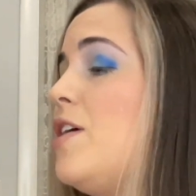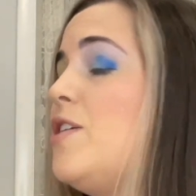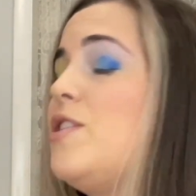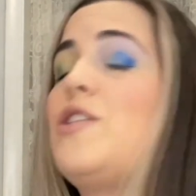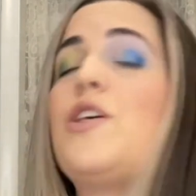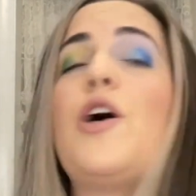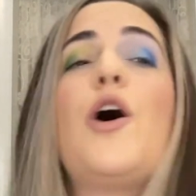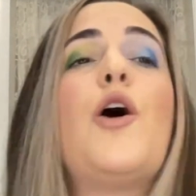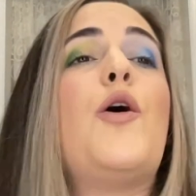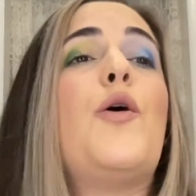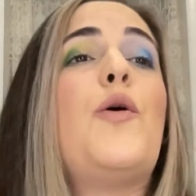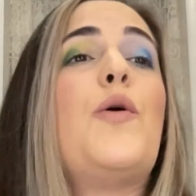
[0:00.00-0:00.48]

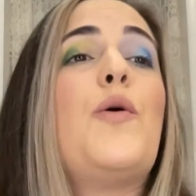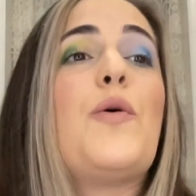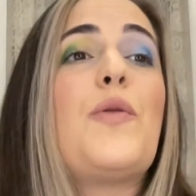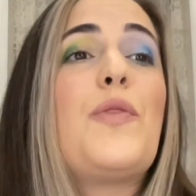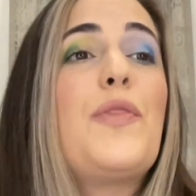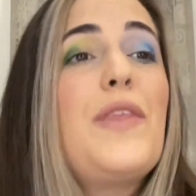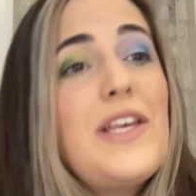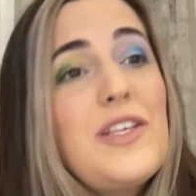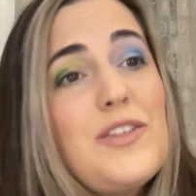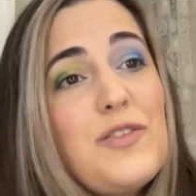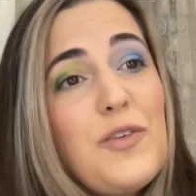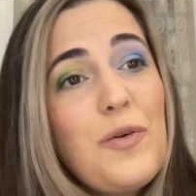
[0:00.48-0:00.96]

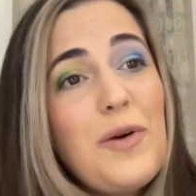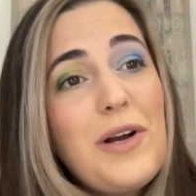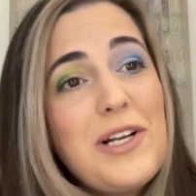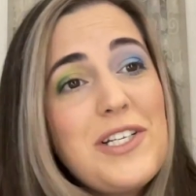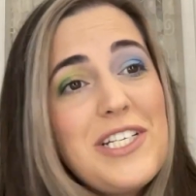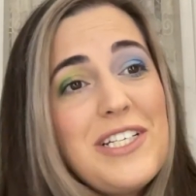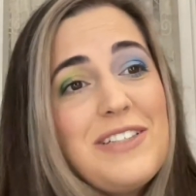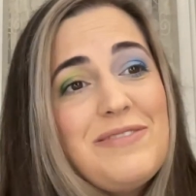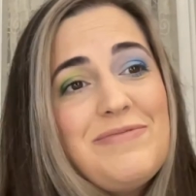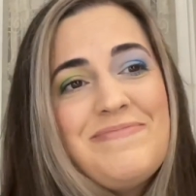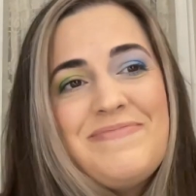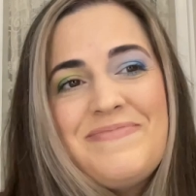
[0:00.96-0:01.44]
So thanks for
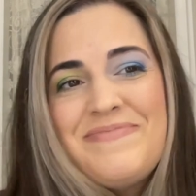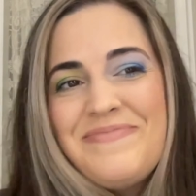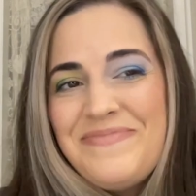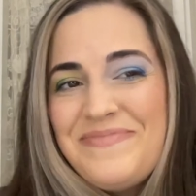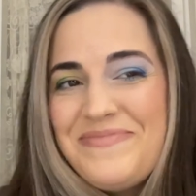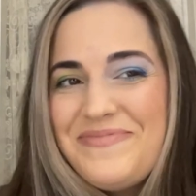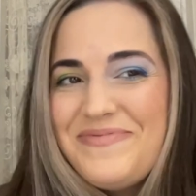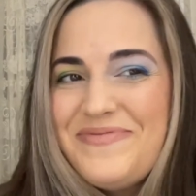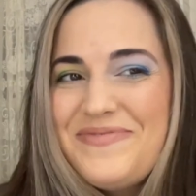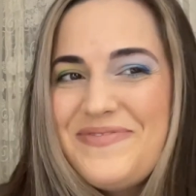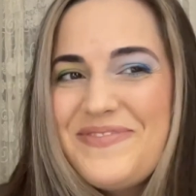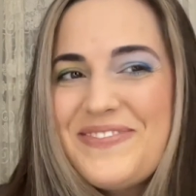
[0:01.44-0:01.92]
watching.
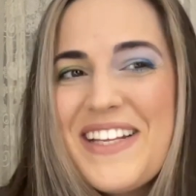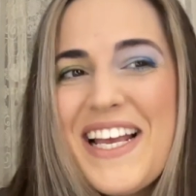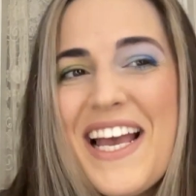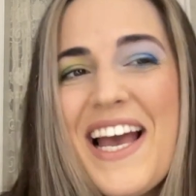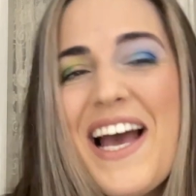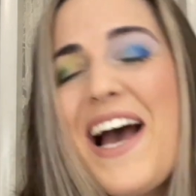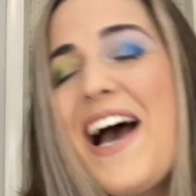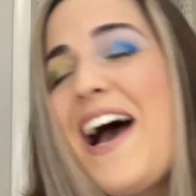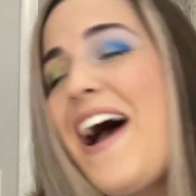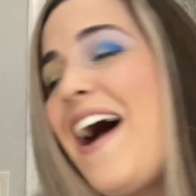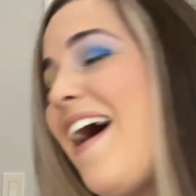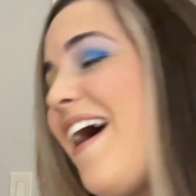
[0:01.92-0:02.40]

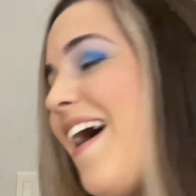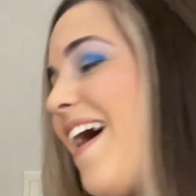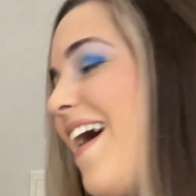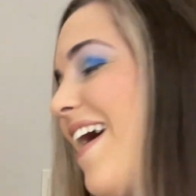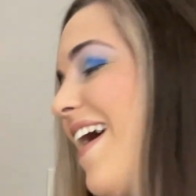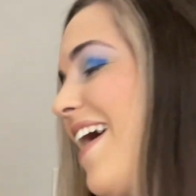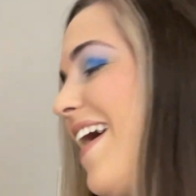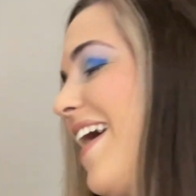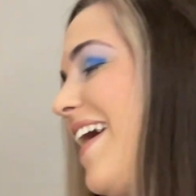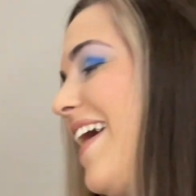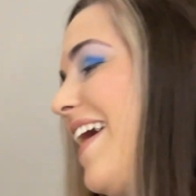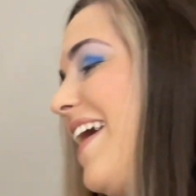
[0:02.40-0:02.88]

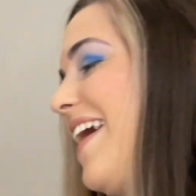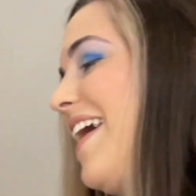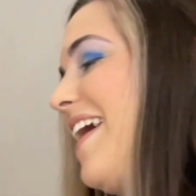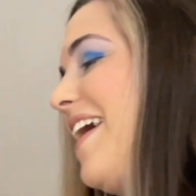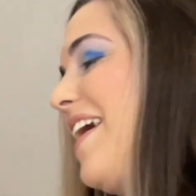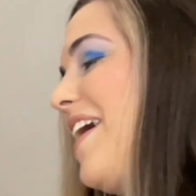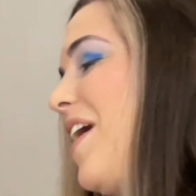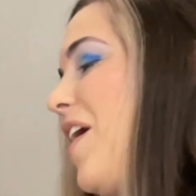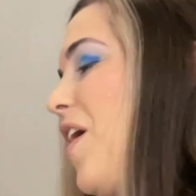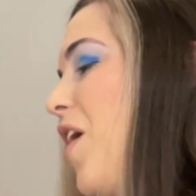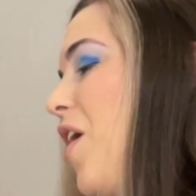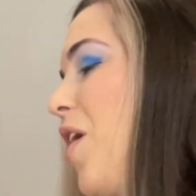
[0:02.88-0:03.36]

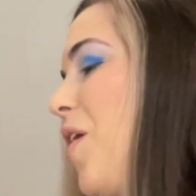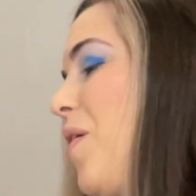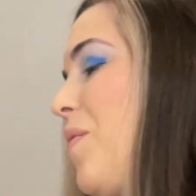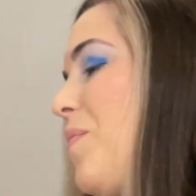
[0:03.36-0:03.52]
I